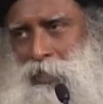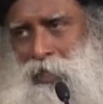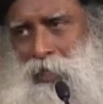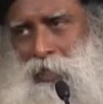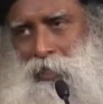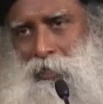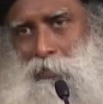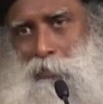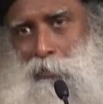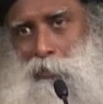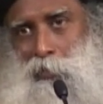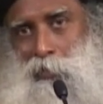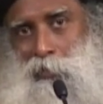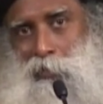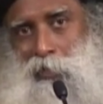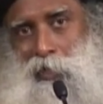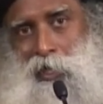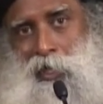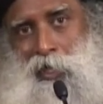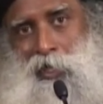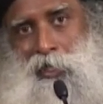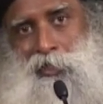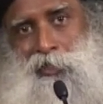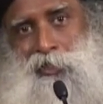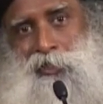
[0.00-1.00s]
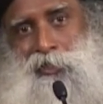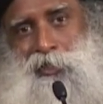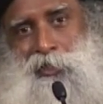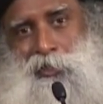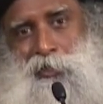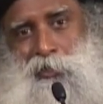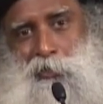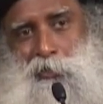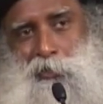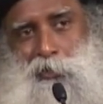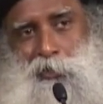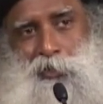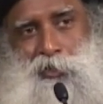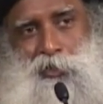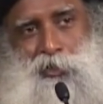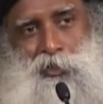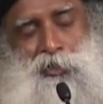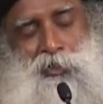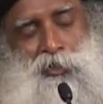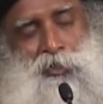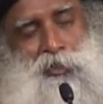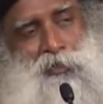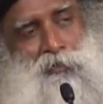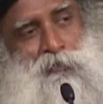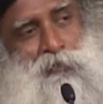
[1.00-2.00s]
I don't want to ask certain
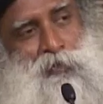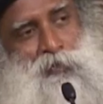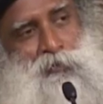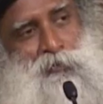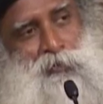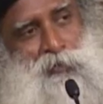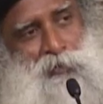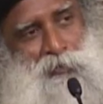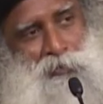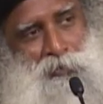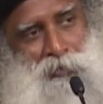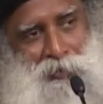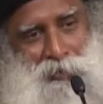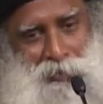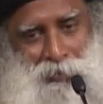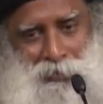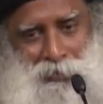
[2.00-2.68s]
questions which will